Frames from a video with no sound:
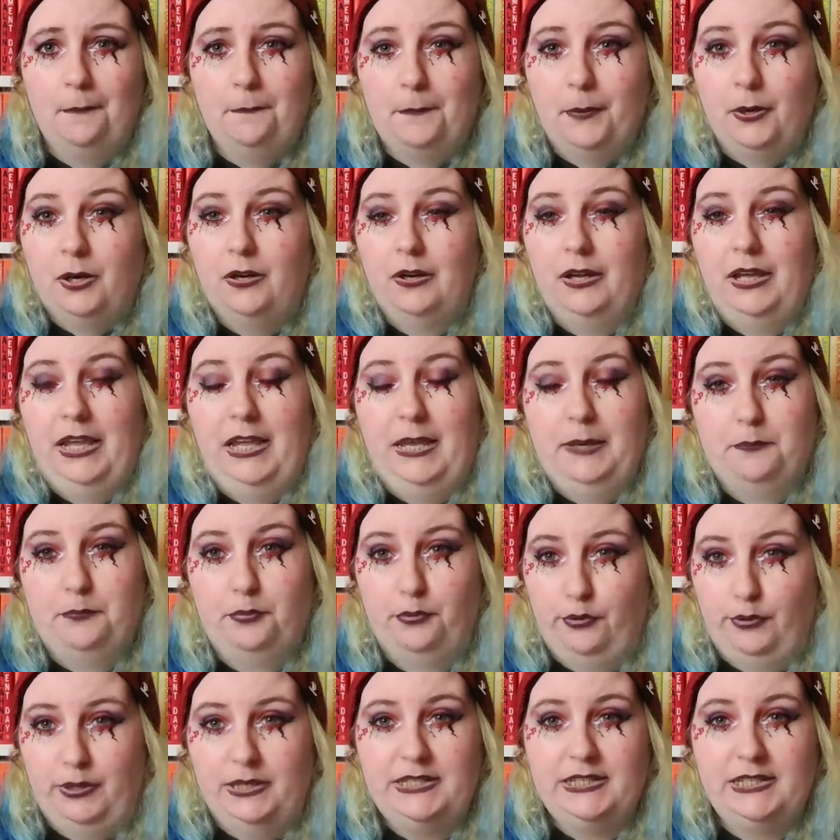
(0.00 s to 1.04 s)
But it
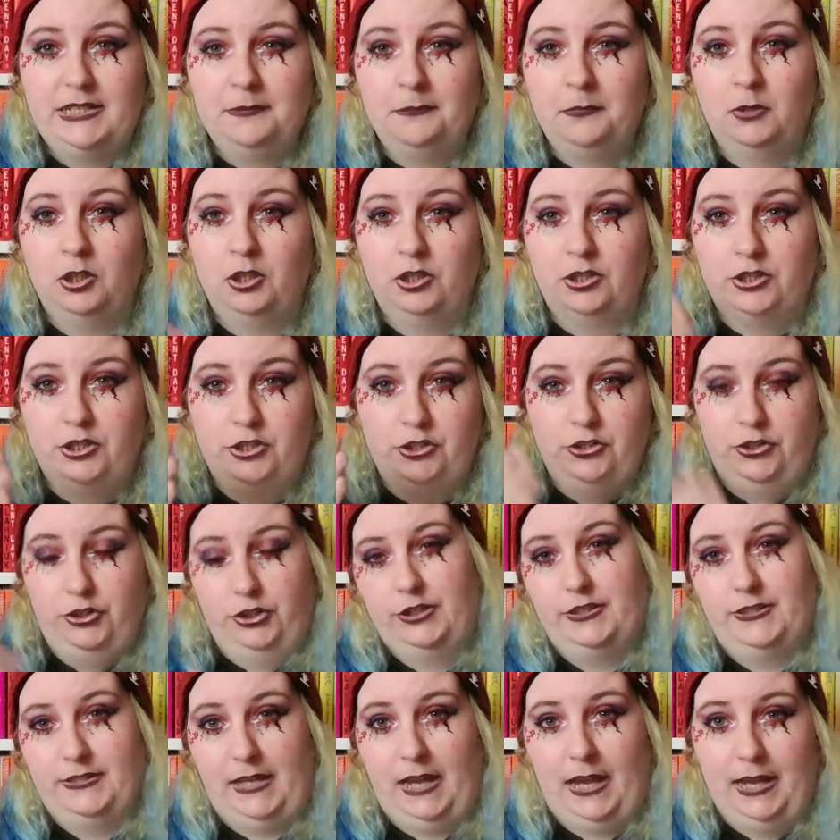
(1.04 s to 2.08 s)
pretty much
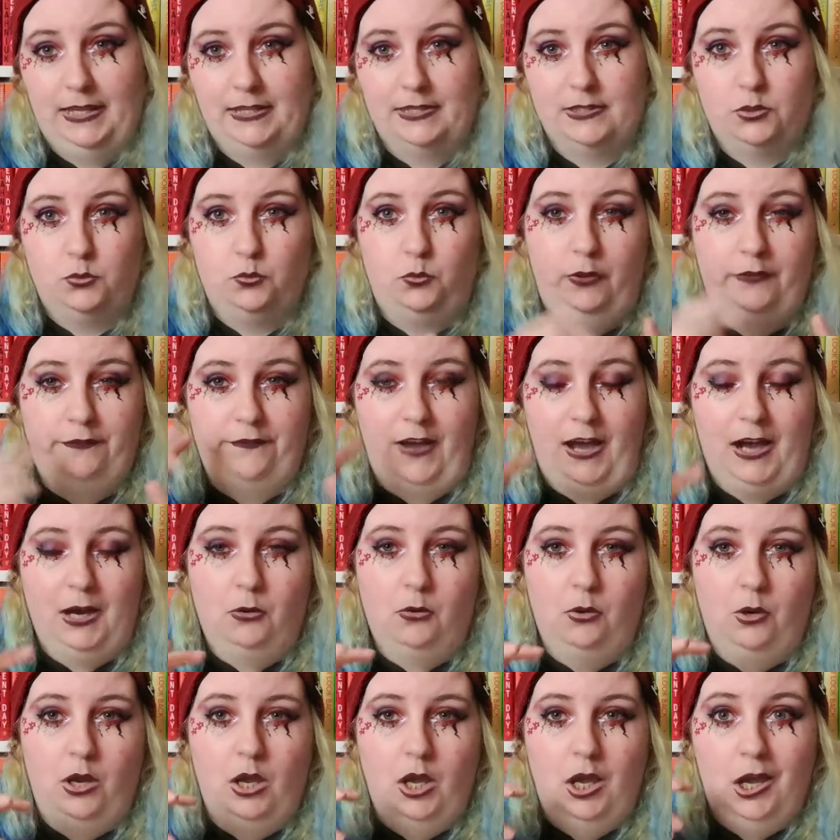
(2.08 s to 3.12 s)
just ends
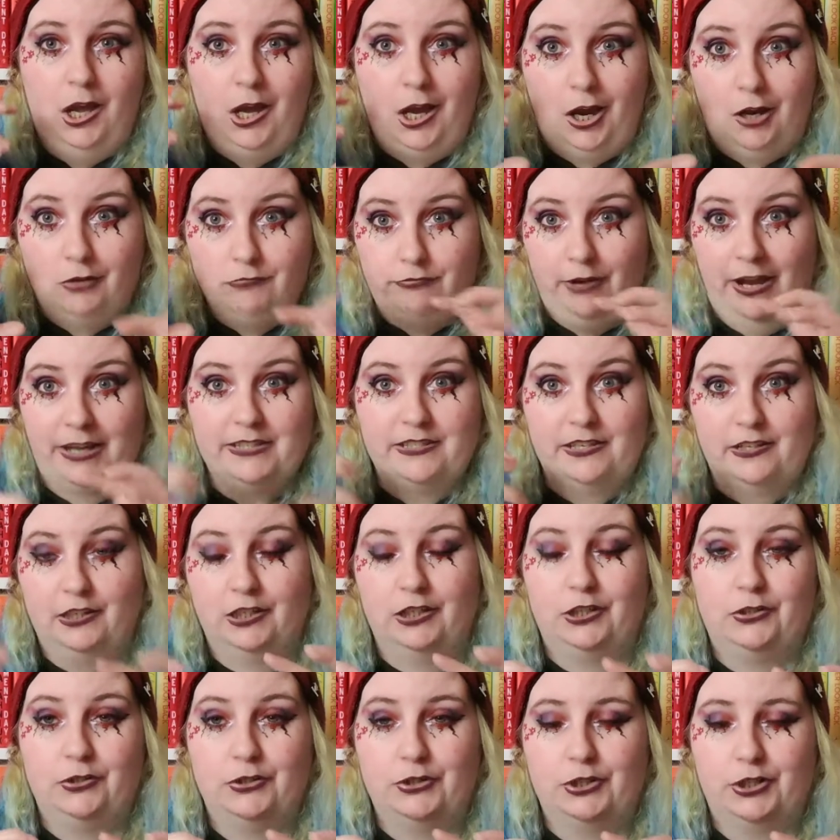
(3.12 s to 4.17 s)
without a
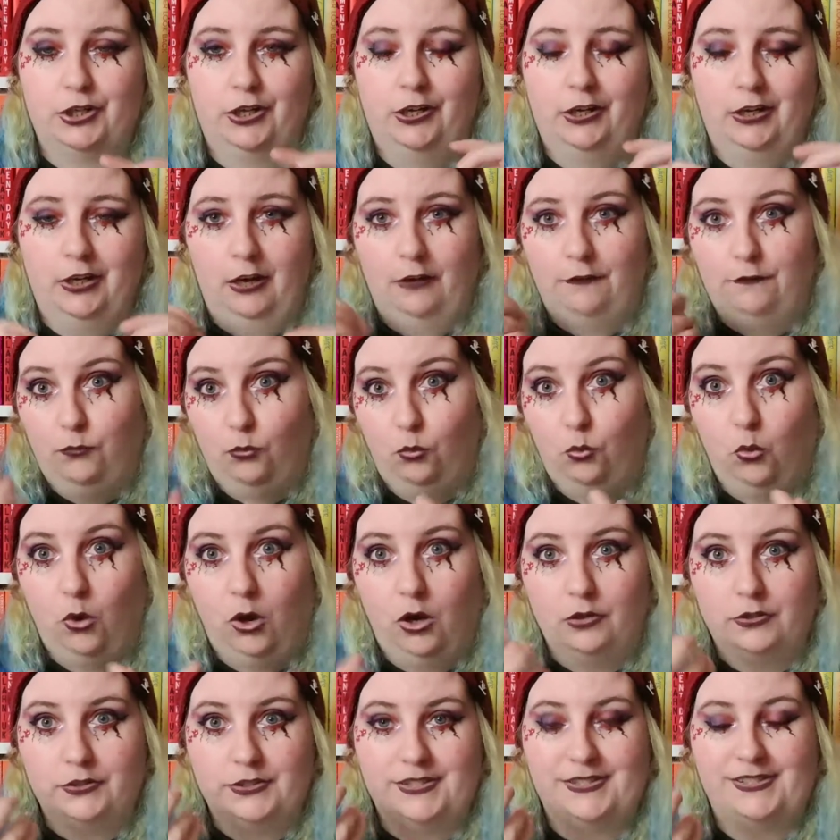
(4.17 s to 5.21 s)
resolution of
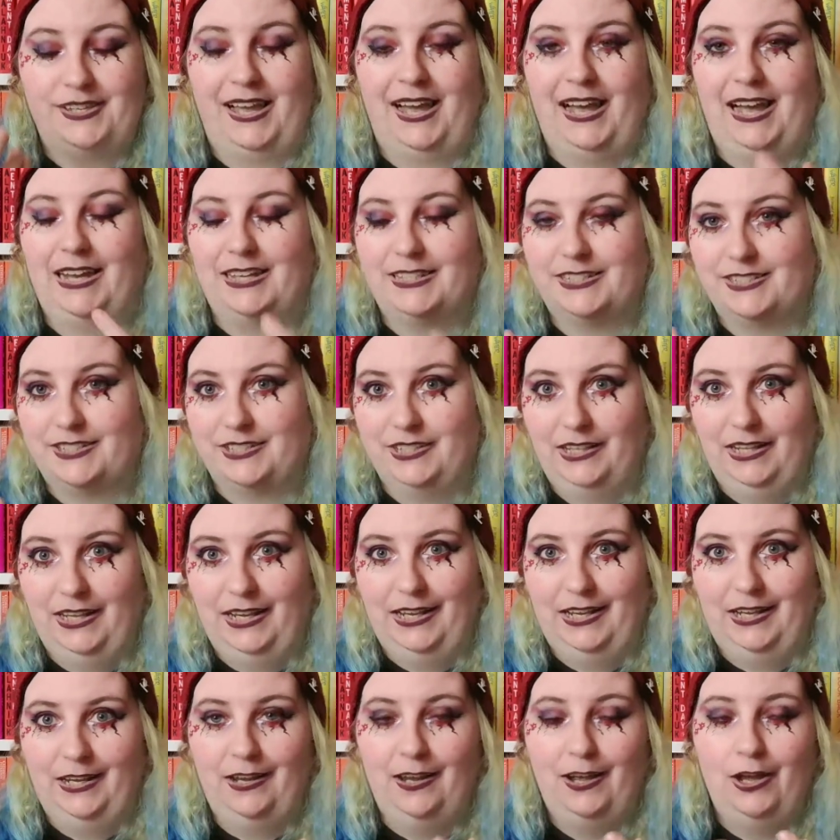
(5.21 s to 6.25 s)
what's
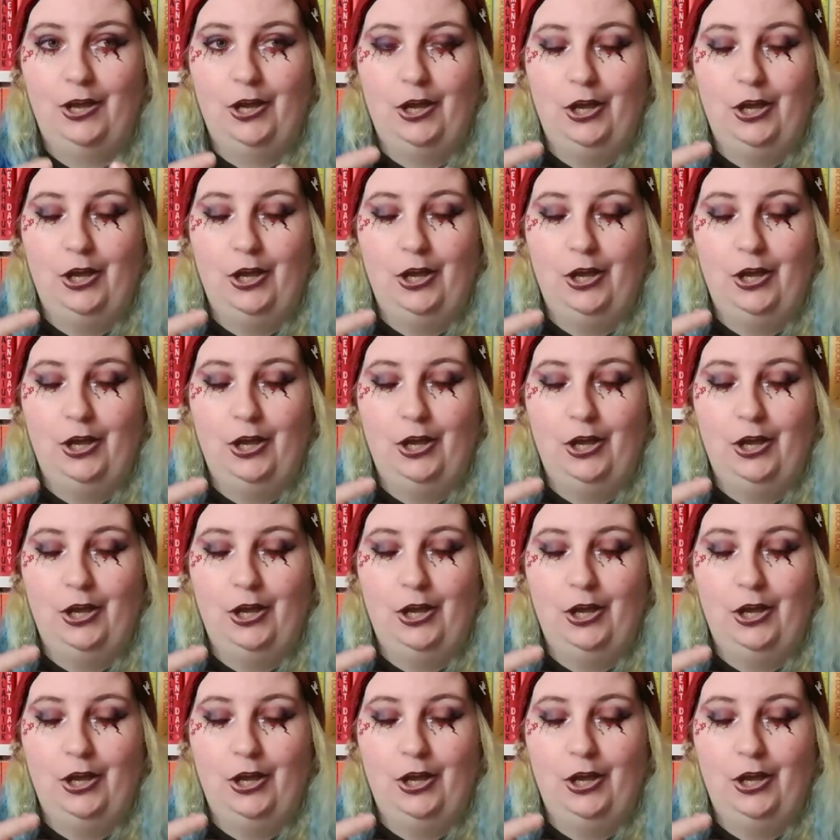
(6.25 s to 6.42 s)
actually